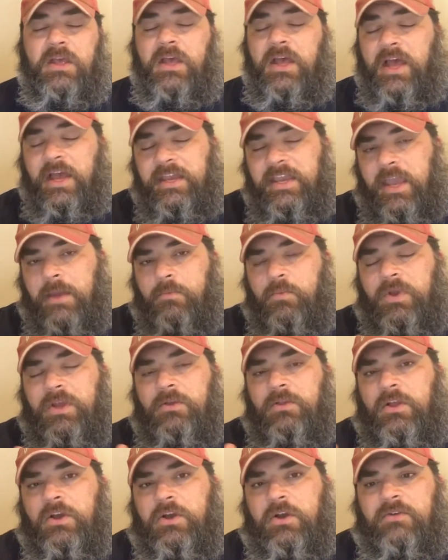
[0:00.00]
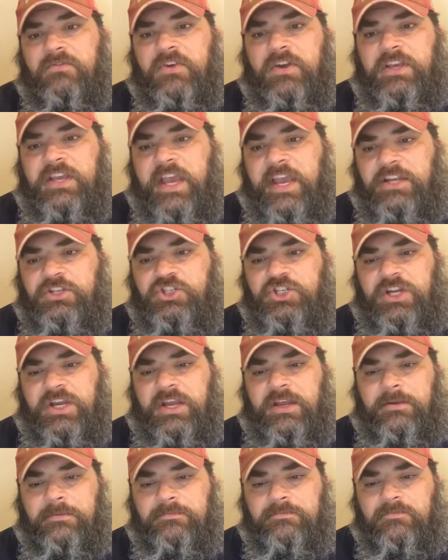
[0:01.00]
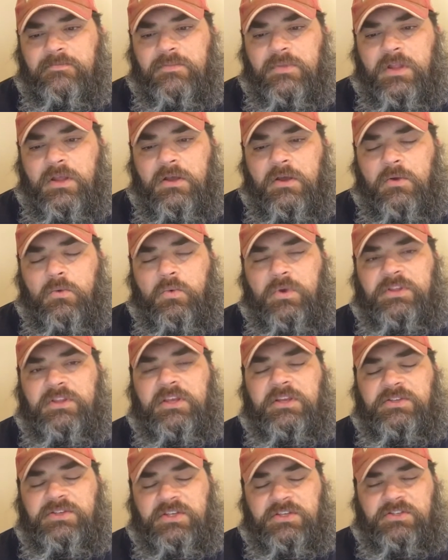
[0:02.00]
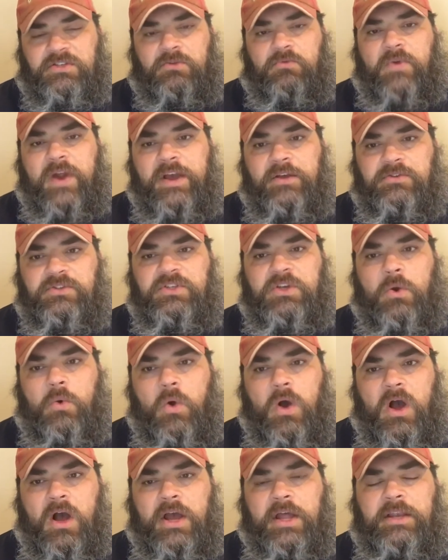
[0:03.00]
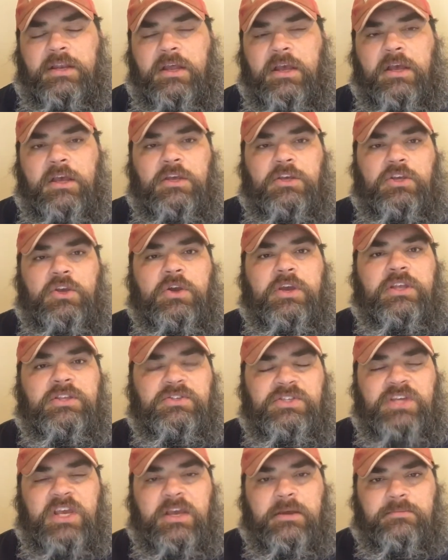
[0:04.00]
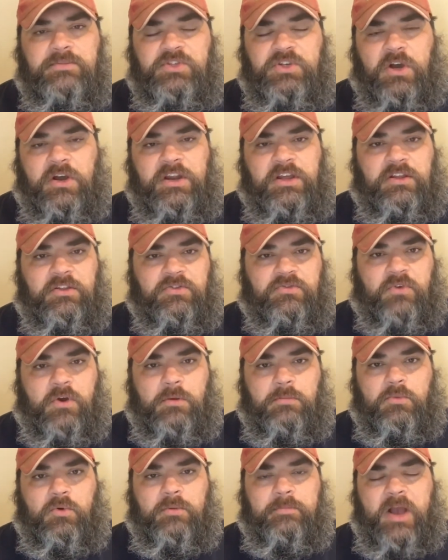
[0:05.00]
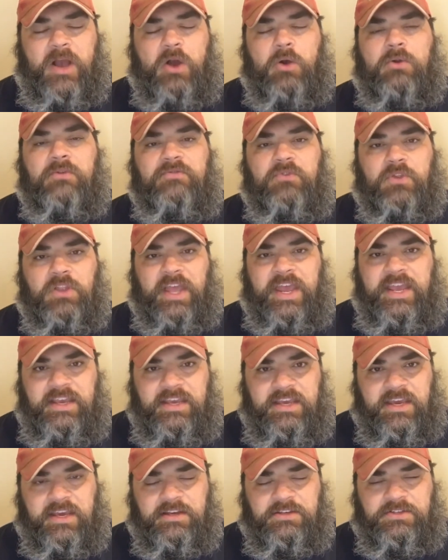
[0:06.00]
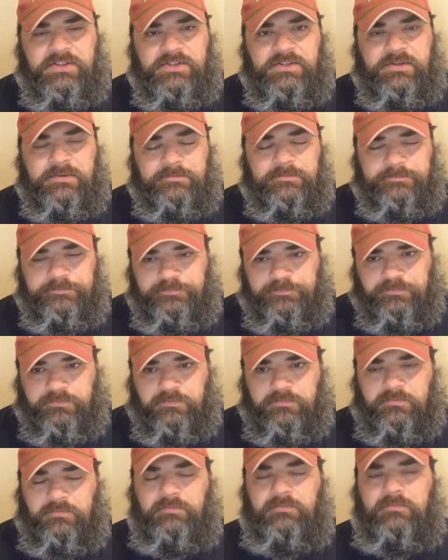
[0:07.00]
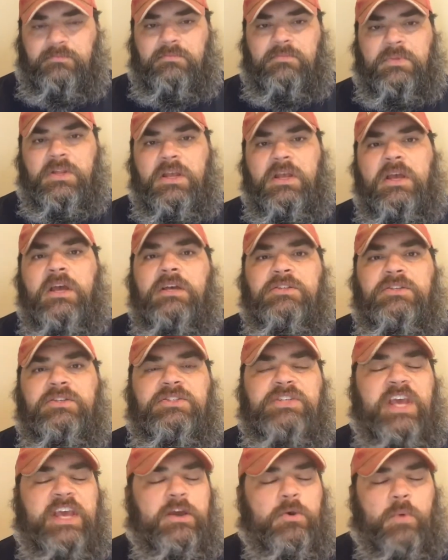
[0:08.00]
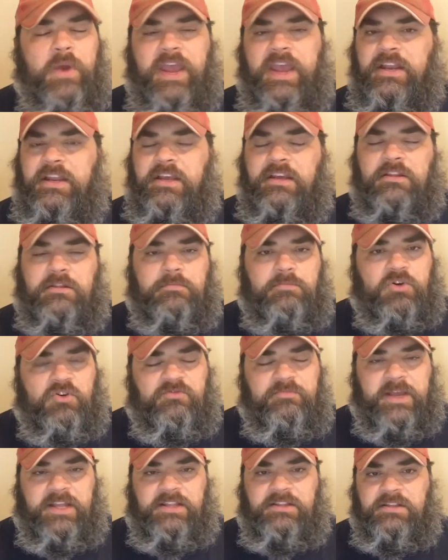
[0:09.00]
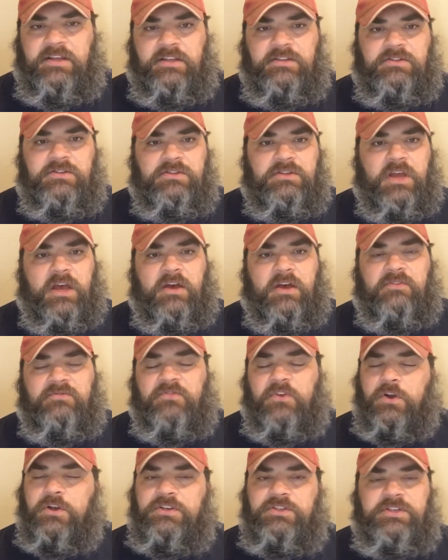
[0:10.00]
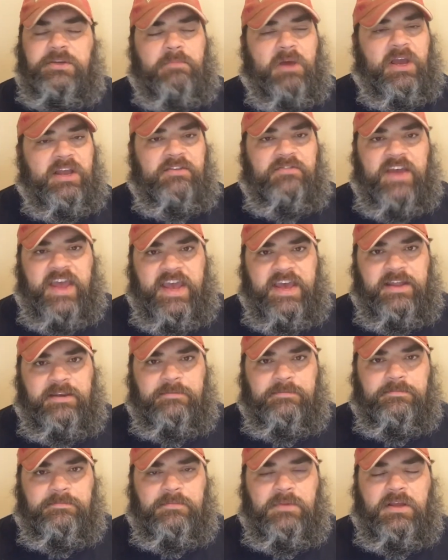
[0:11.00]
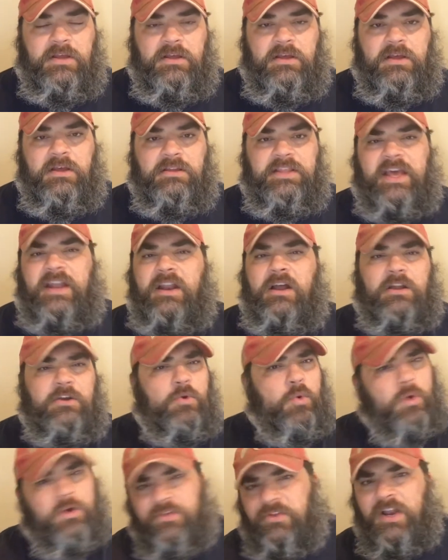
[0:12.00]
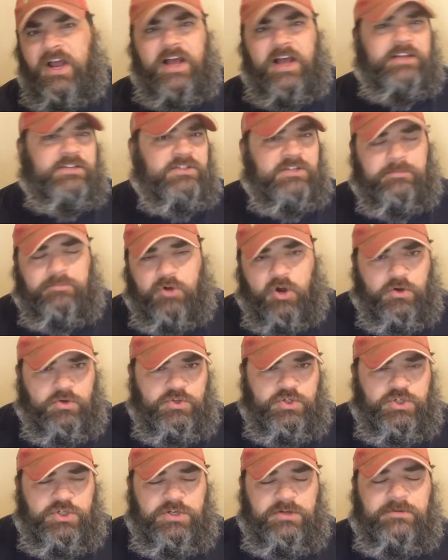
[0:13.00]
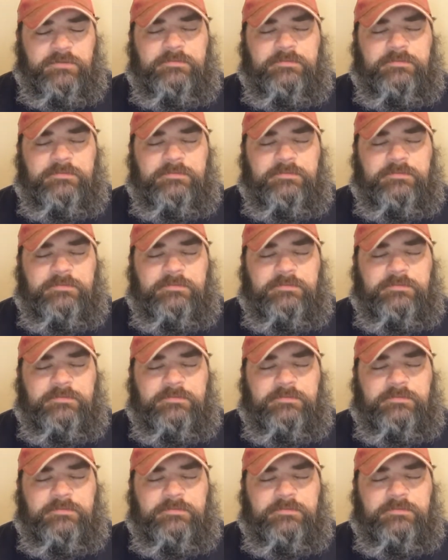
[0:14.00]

Again, we look over at Gaethje with this. As the rounds go on, you can see him starting to throw more powerful leg kicks to take away any of the movement that Ferguson might have had, that unorthodox approach.